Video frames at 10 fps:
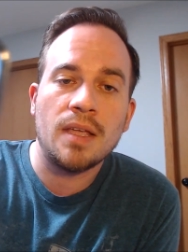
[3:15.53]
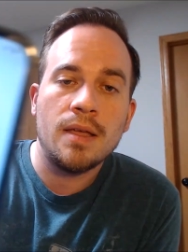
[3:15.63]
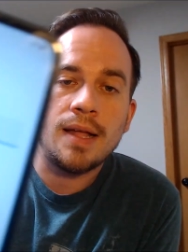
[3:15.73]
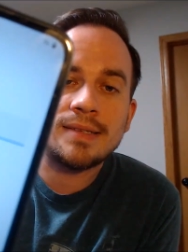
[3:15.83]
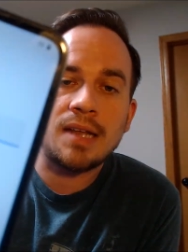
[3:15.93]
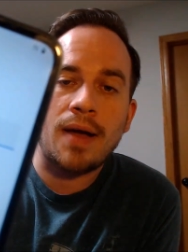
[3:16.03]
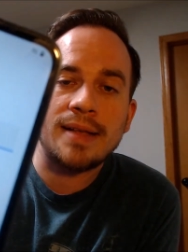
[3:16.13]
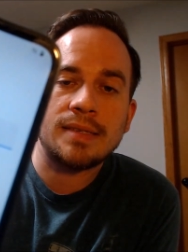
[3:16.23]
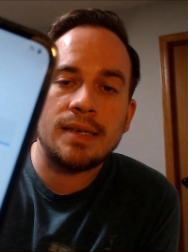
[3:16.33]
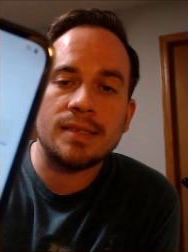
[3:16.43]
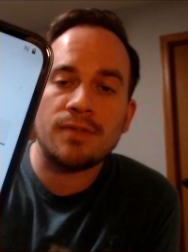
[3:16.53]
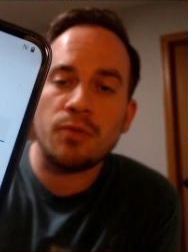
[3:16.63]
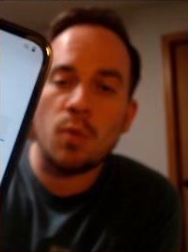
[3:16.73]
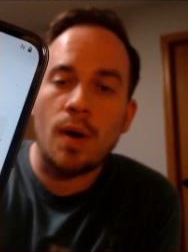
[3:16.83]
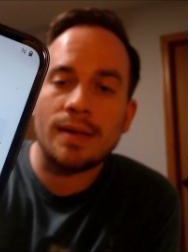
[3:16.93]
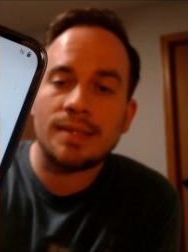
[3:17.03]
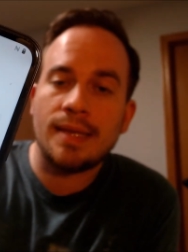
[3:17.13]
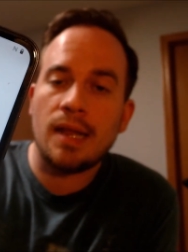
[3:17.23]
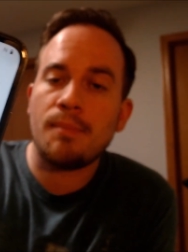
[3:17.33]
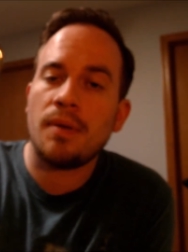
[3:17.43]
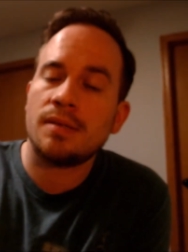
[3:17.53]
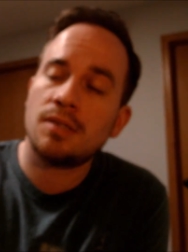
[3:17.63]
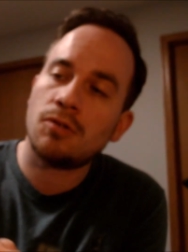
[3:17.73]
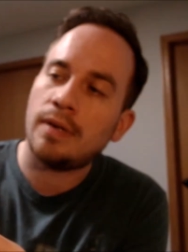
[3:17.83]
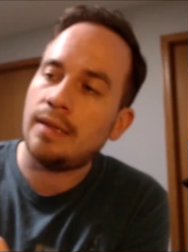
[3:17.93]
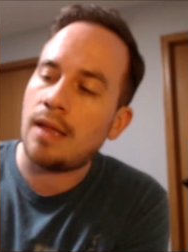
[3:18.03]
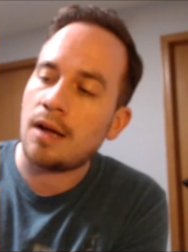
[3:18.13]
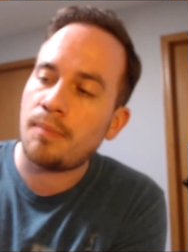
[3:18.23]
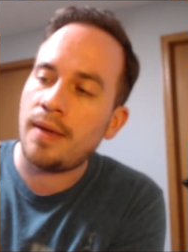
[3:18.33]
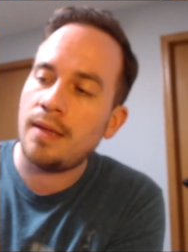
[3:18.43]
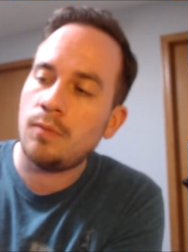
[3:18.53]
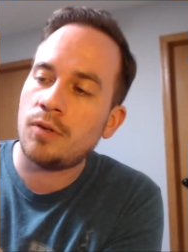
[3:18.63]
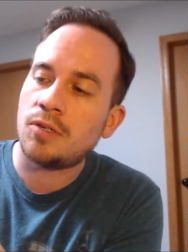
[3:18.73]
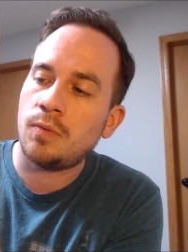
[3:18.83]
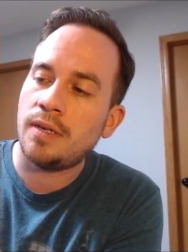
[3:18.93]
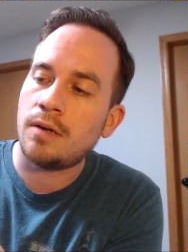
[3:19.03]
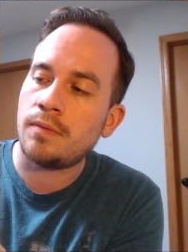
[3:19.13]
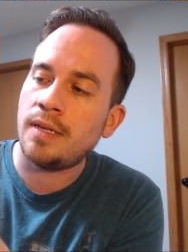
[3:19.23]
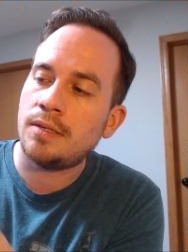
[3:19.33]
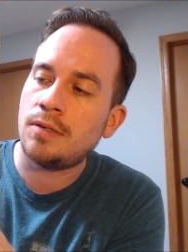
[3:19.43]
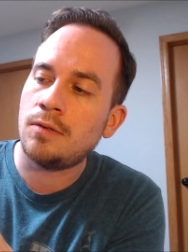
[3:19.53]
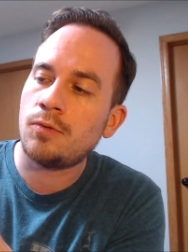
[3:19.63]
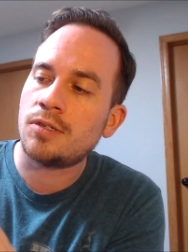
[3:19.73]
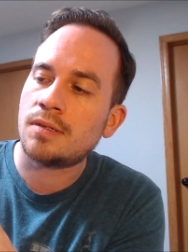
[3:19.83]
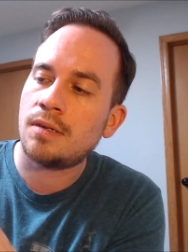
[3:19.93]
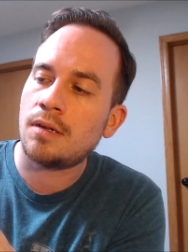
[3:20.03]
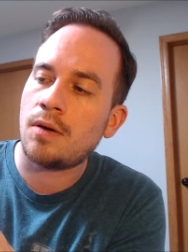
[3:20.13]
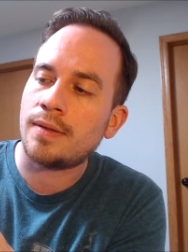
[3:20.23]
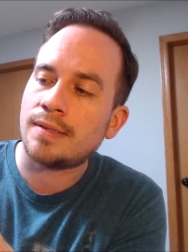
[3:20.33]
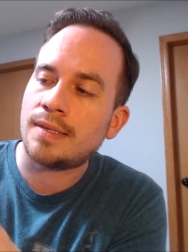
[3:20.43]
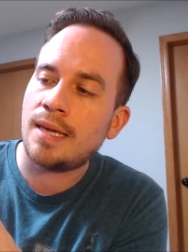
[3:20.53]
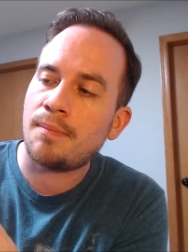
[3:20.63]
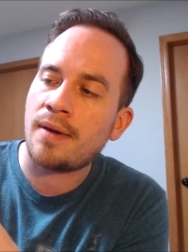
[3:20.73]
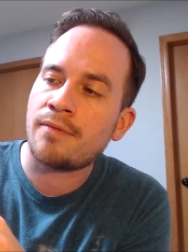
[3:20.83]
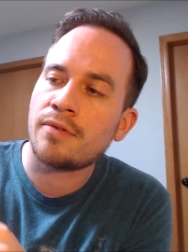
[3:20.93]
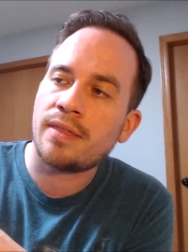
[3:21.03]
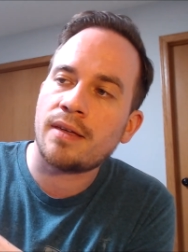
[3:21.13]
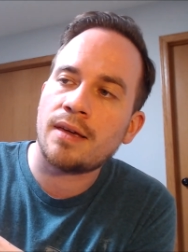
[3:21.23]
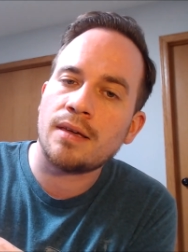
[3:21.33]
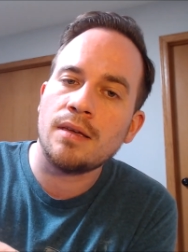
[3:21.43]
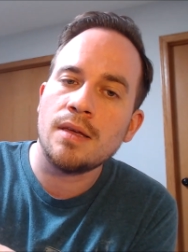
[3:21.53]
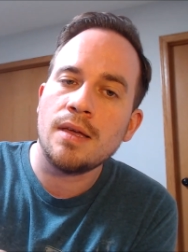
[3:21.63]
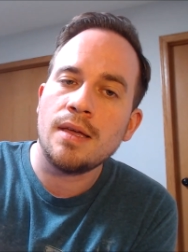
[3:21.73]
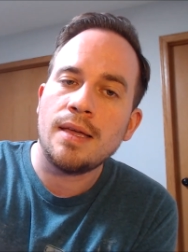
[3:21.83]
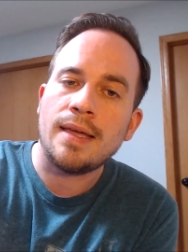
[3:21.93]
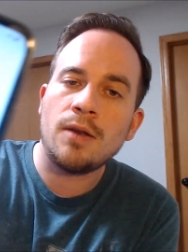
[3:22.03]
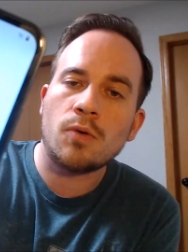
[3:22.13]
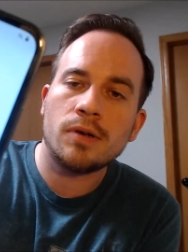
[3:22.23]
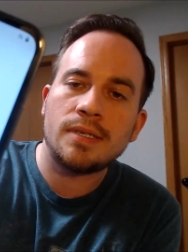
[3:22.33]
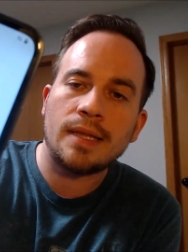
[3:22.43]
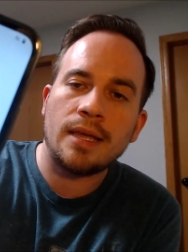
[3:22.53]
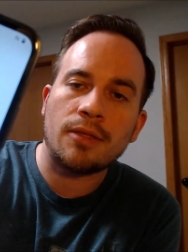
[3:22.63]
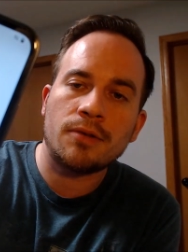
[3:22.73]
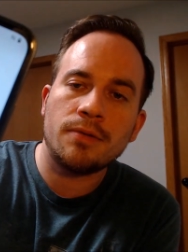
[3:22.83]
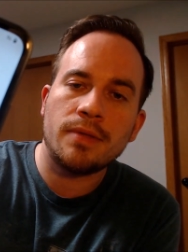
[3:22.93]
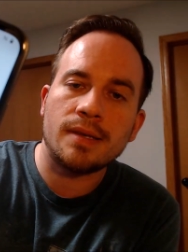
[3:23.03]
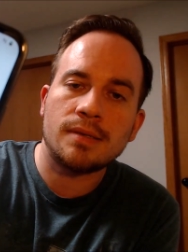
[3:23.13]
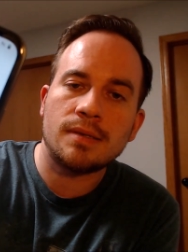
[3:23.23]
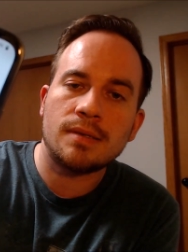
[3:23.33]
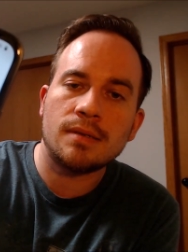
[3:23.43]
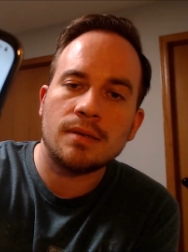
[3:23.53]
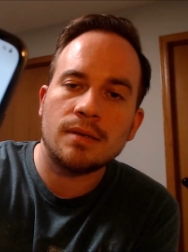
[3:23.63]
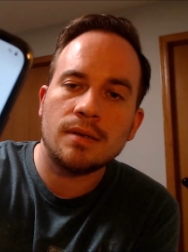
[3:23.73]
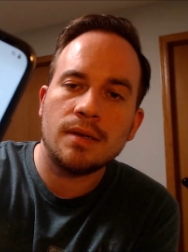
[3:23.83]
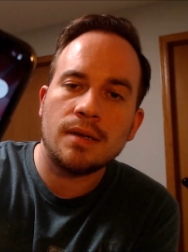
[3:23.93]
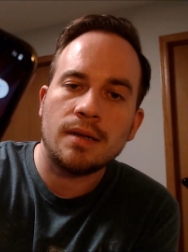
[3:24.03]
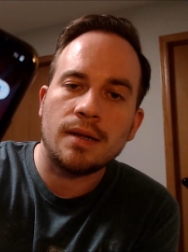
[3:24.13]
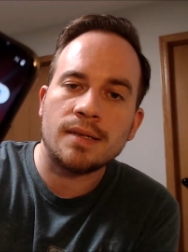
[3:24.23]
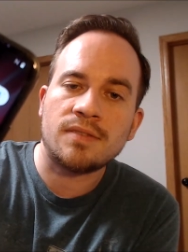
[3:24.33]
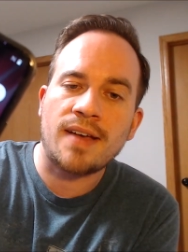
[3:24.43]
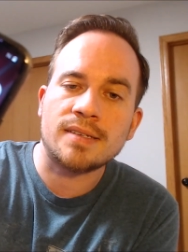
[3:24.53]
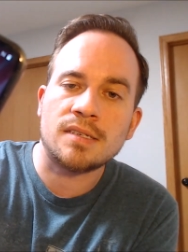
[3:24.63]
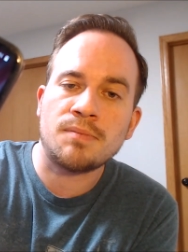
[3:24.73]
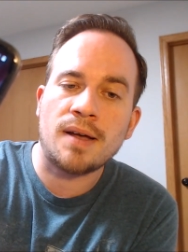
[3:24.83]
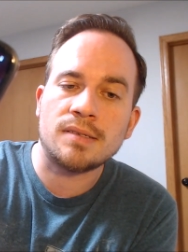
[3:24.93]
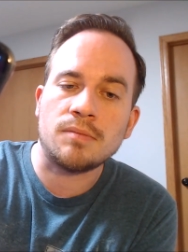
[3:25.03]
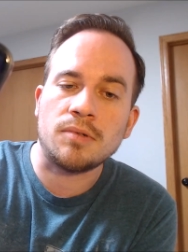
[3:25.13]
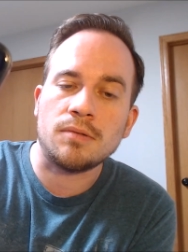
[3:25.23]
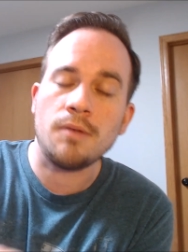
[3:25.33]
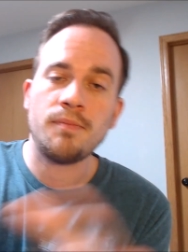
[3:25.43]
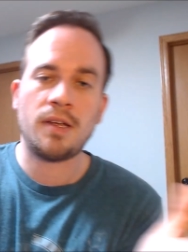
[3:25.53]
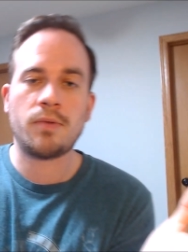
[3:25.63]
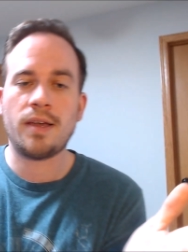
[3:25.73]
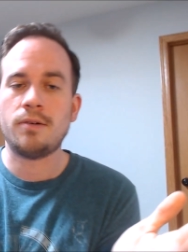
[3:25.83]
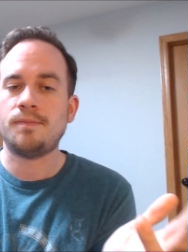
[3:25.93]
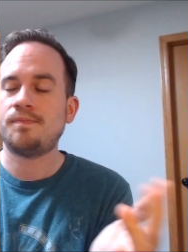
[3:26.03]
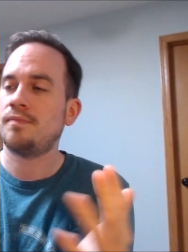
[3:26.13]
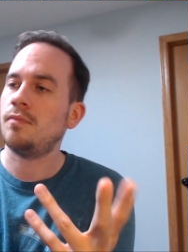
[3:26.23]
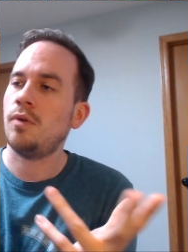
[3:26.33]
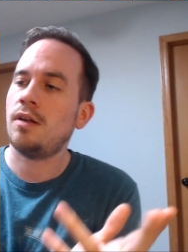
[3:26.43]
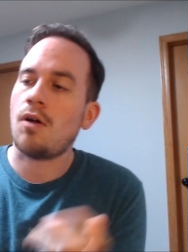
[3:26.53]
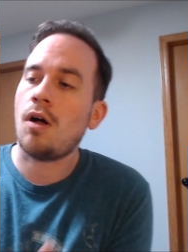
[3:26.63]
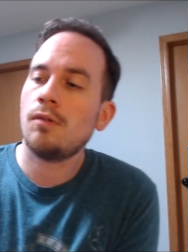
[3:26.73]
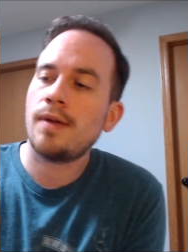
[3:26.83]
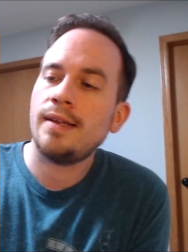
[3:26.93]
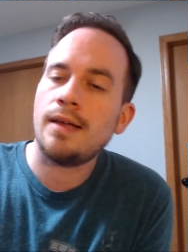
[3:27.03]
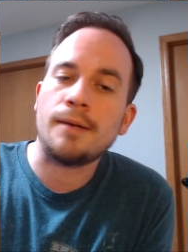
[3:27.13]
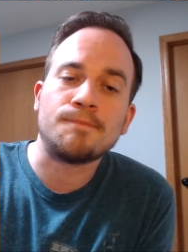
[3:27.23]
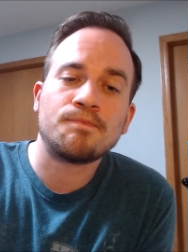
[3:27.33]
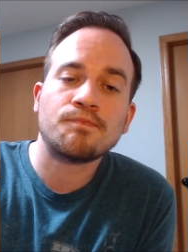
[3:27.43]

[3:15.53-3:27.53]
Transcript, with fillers: It's now asking us if we want to set up a screen lock pin, which we don't need to. We're just going to go ahead and skip everything in order to get through this as fast as possible. Well, oh, there we go. We are already done.